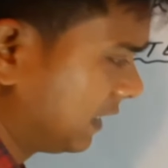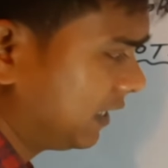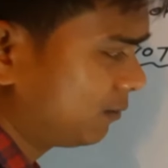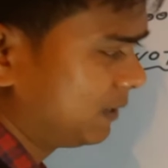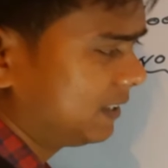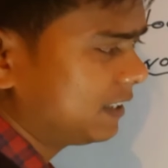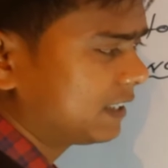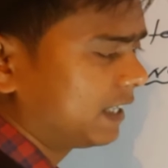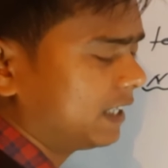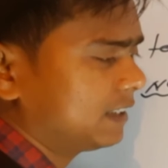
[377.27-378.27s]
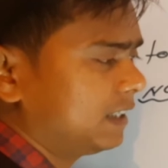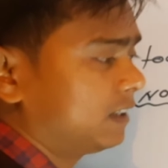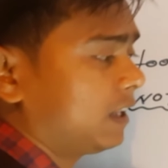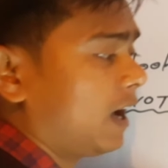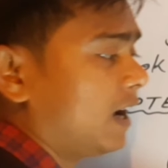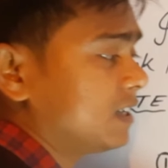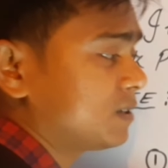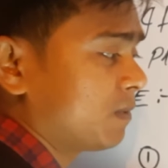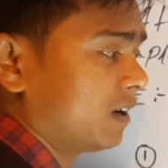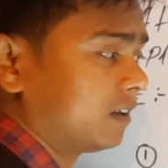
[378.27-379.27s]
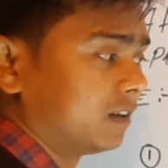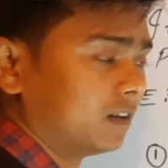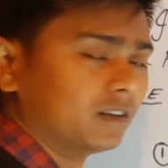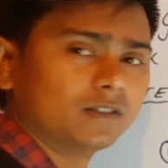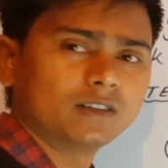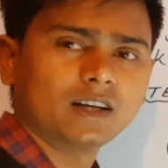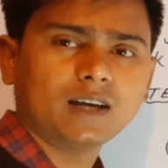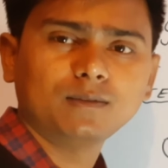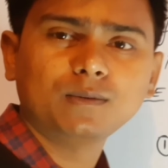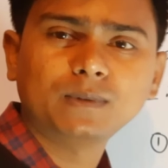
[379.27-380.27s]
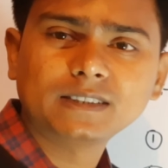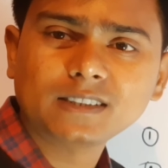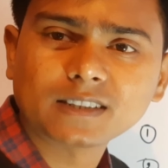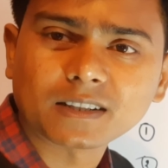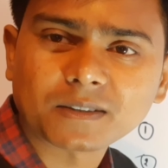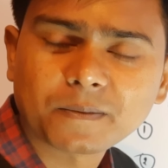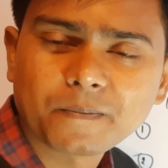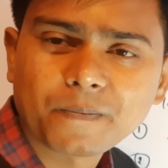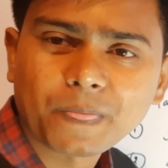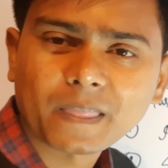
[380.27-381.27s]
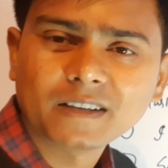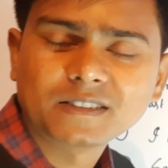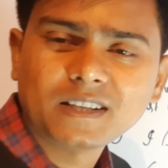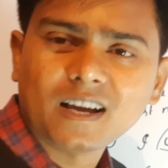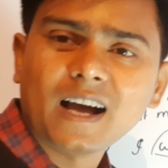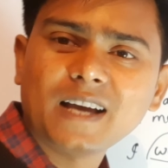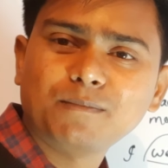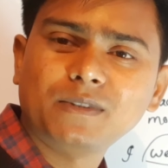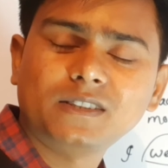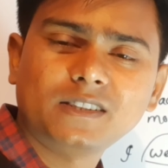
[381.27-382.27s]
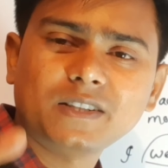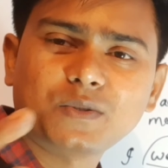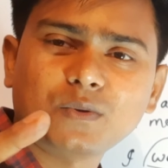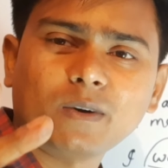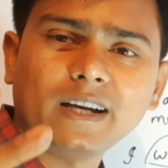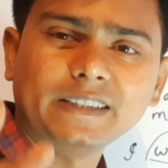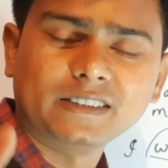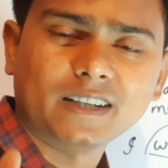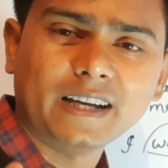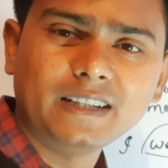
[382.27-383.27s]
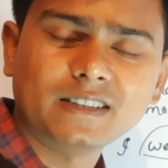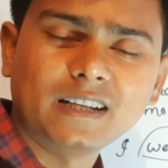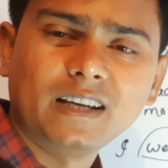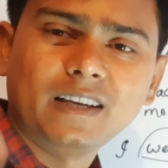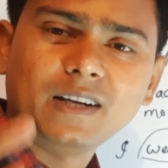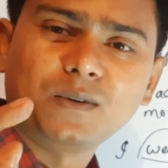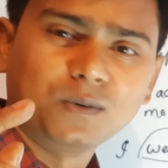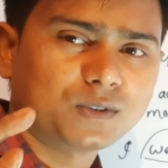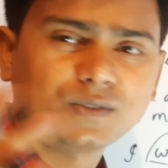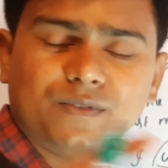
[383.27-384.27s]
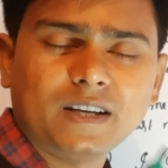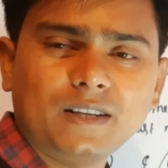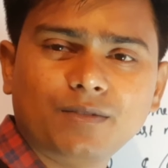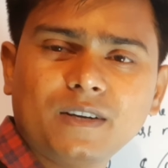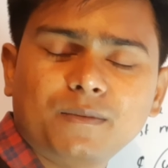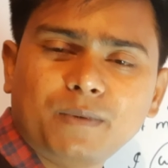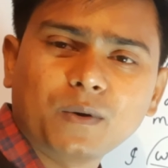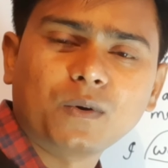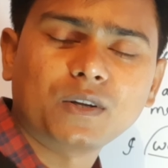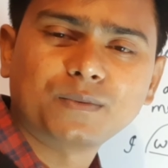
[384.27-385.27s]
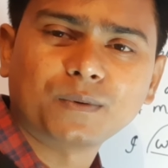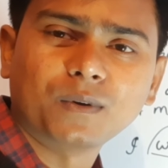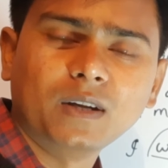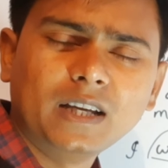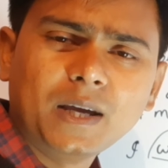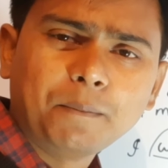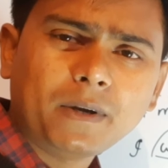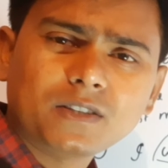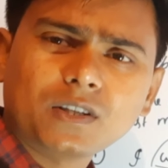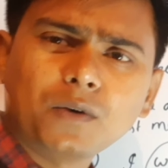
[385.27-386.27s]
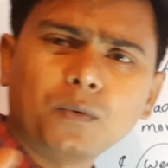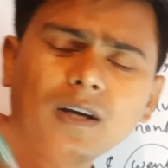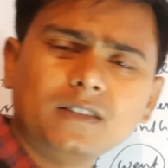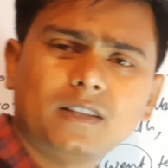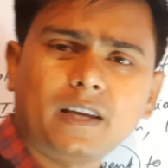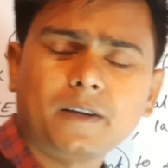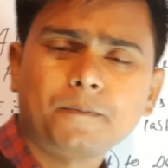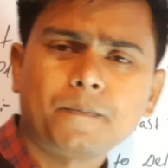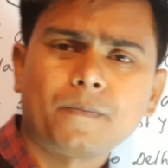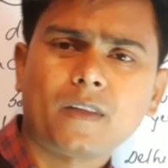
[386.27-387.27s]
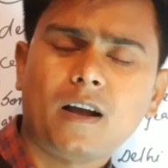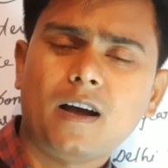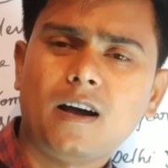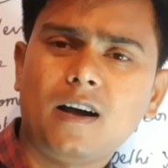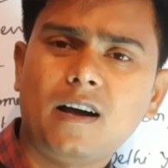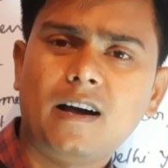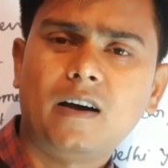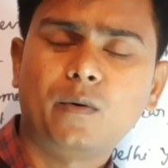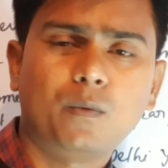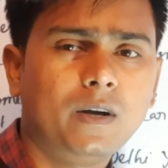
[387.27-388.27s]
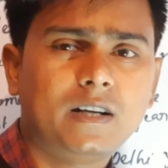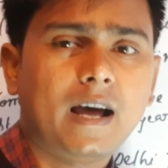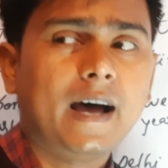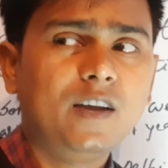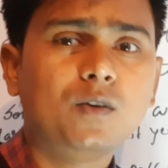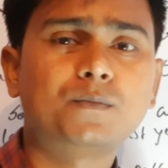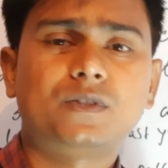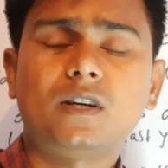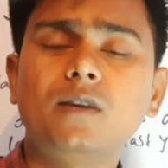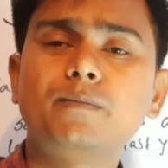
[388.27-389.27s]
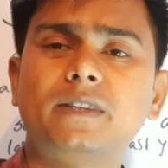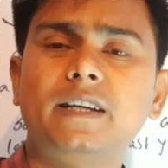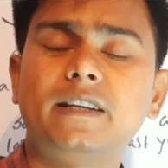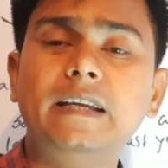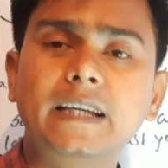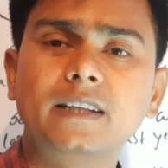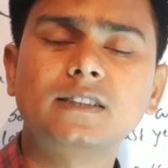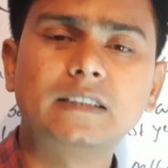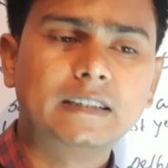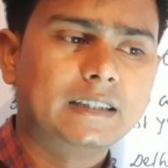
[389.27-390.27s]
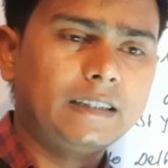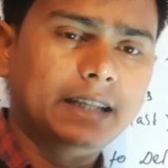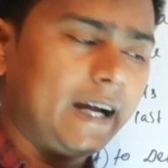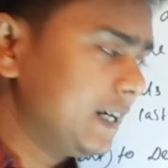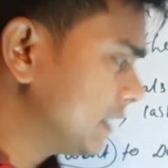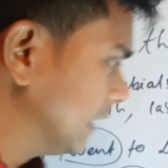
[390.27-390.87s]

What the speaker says: They visited the Taj Mahal. Have you visited? See, I have visited twice, right? It looks very, very beautiful. But one thing, what I observed there is that